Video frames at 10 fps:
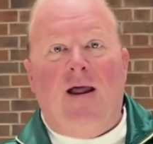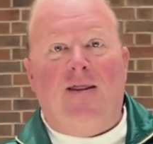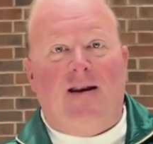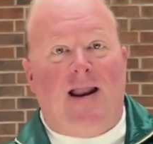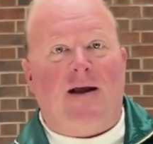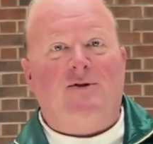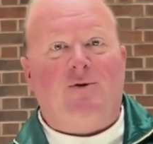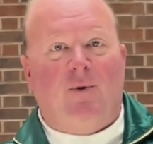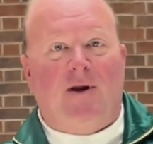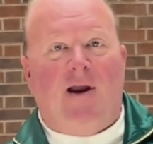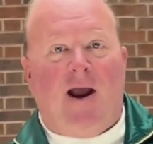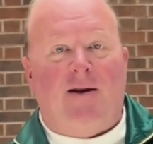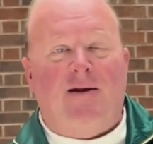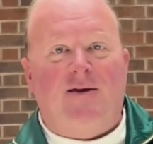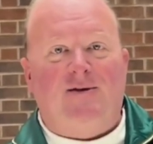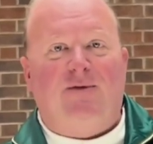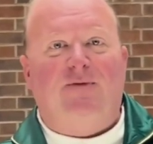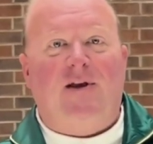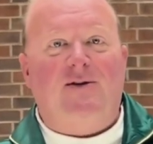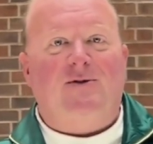The next weekend is the
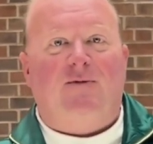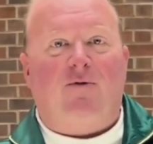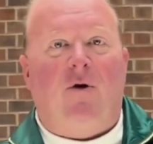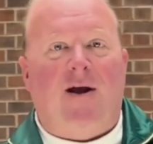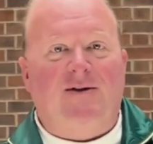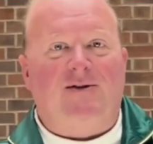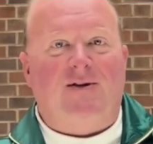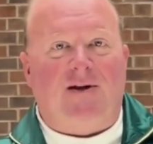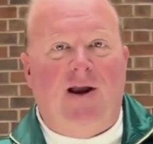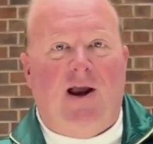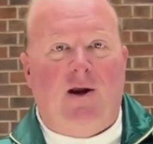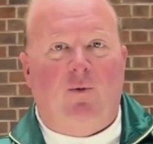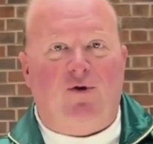Feast of Christ the King,